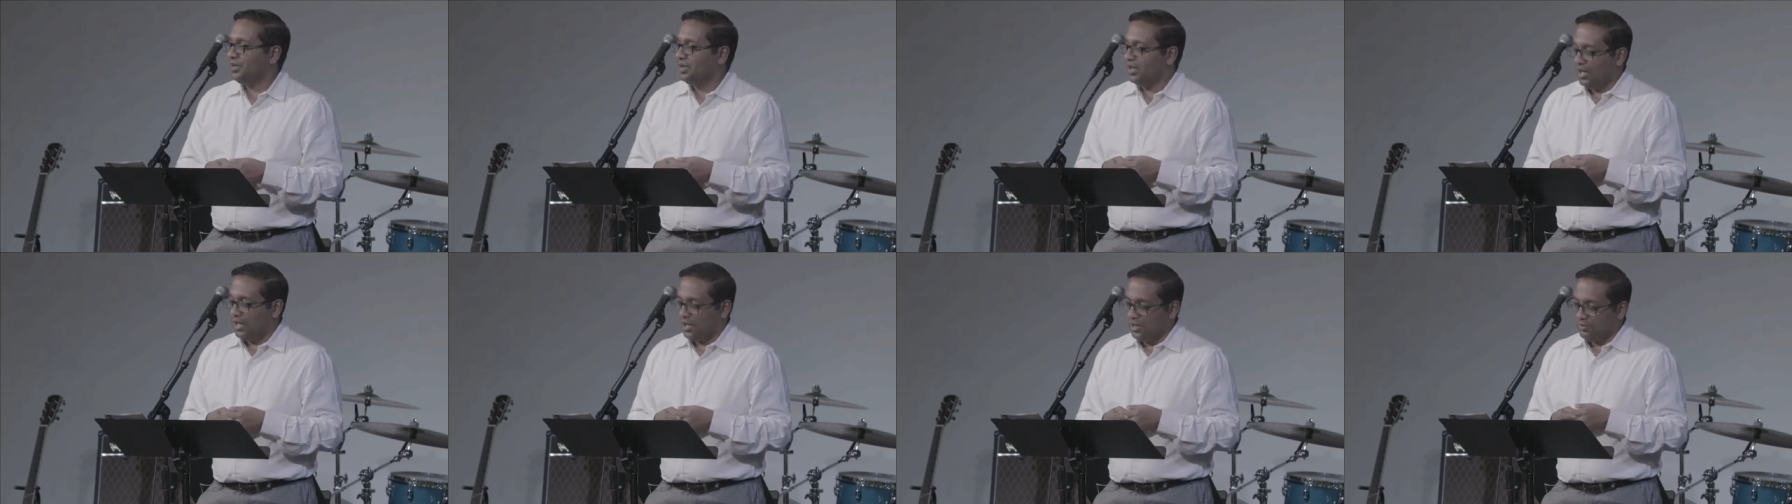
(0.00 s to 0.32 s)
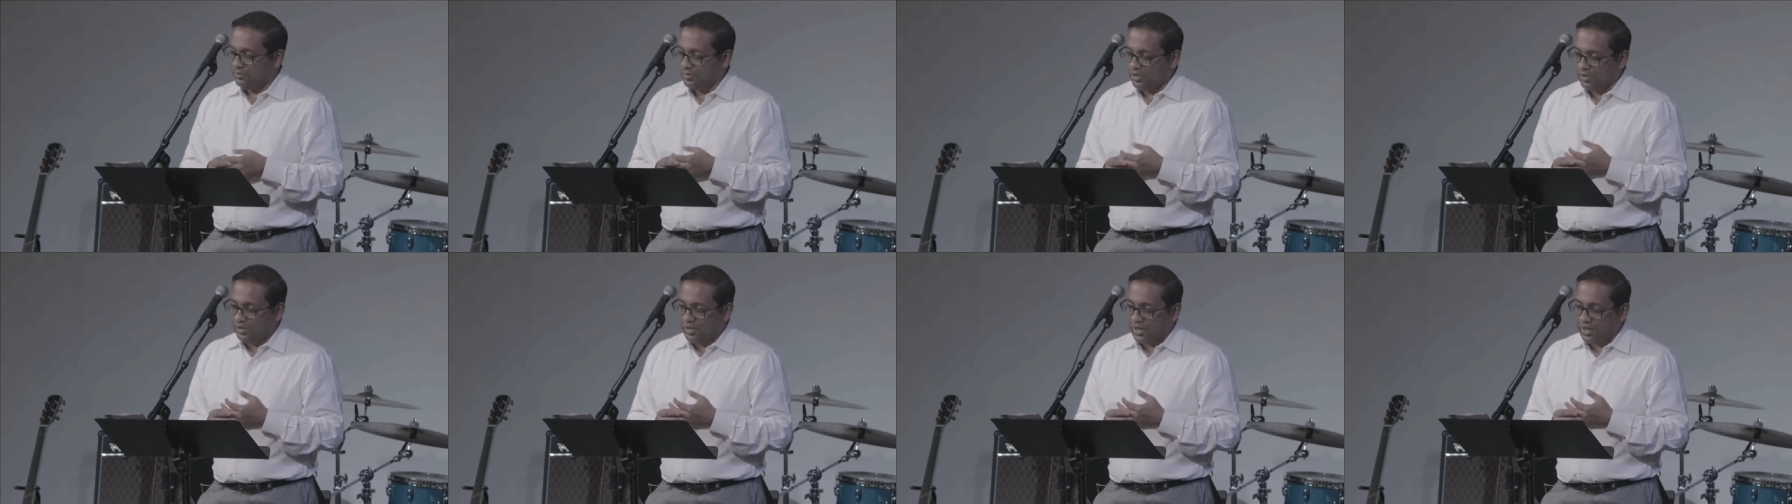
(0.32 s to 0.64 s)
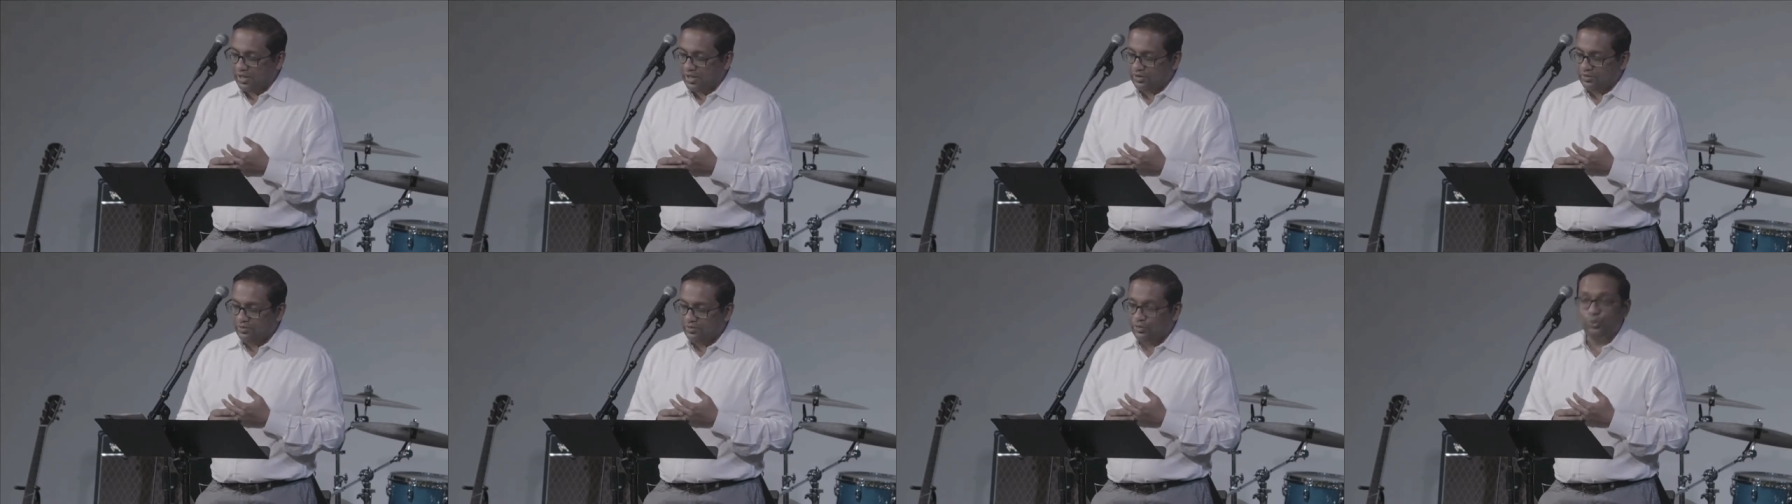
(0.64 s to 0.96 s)
I am the
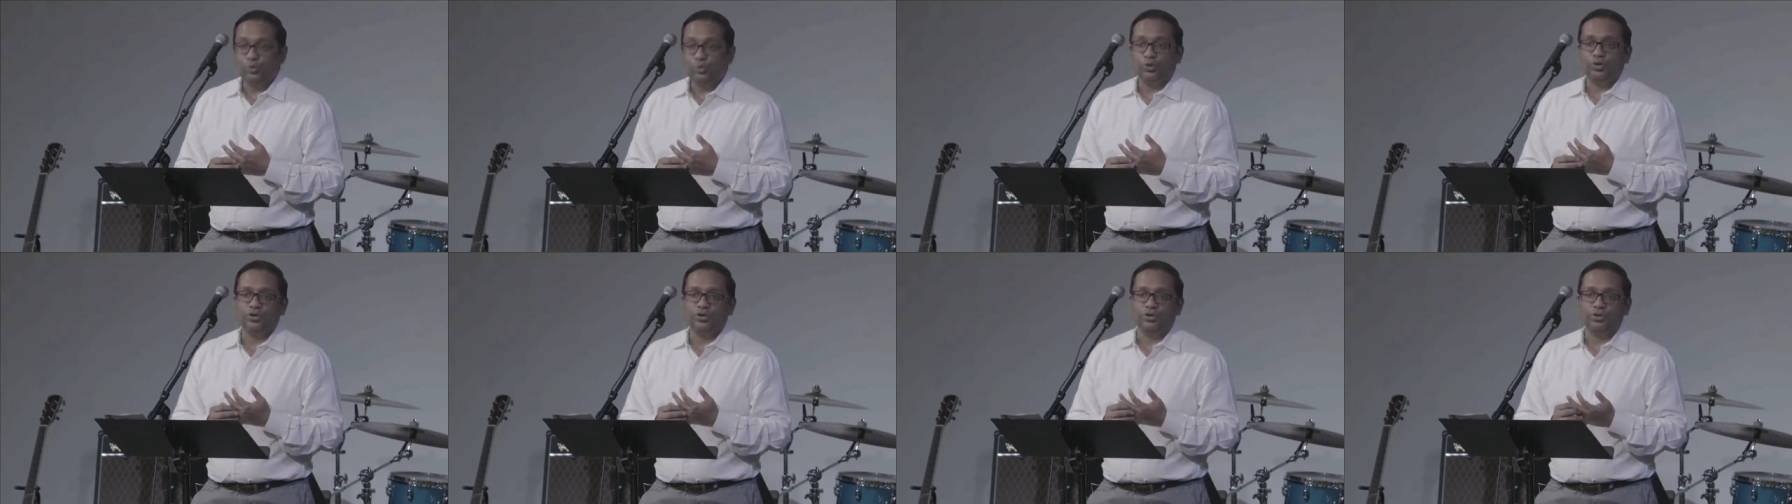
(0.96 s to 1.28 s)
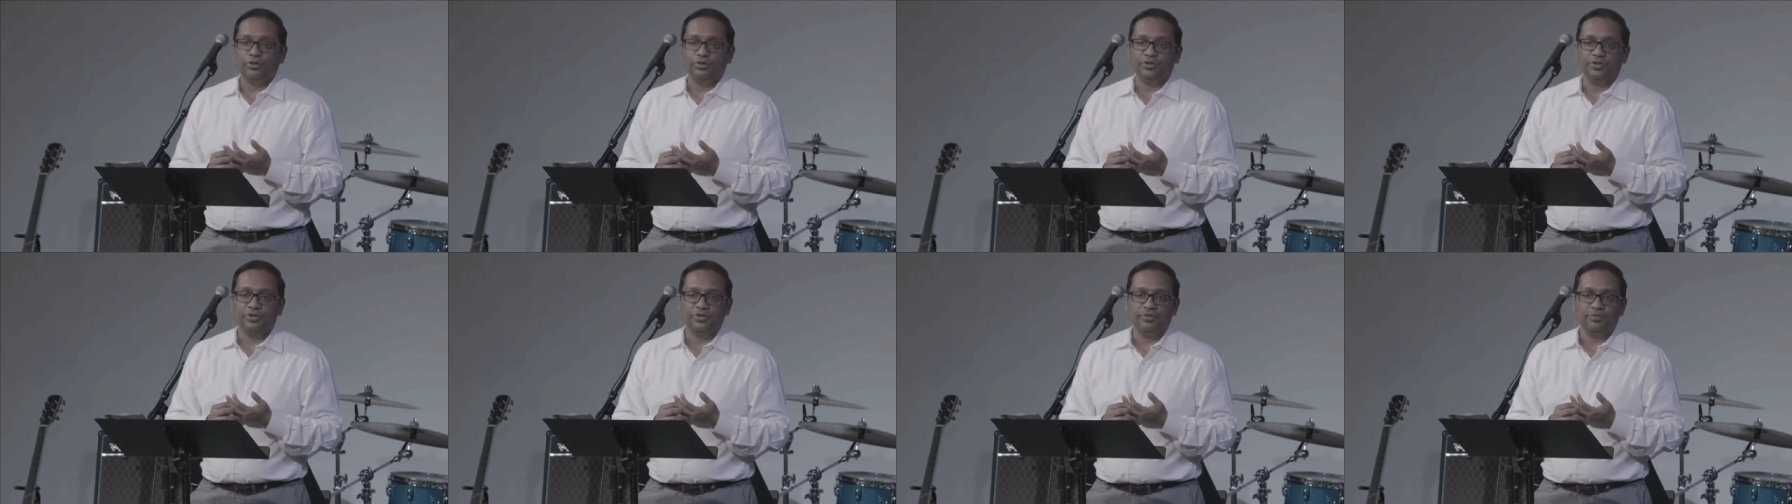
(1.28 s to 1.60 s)
light of the world.